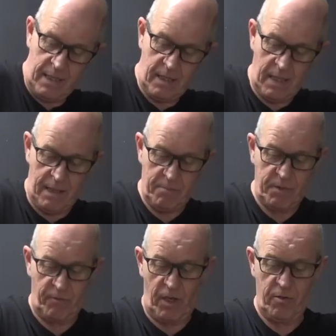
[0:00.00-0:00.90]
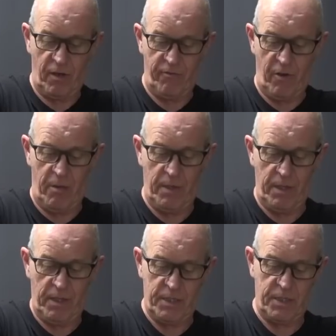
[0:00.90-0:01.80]
of the lumps of cocoa fibre
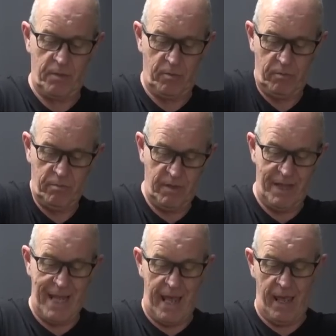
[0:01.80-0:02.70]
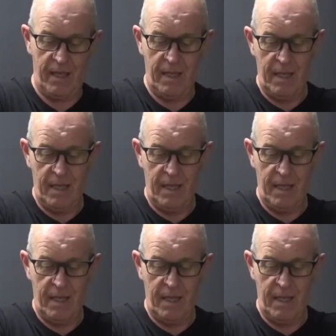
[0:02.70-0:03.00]
that are still there.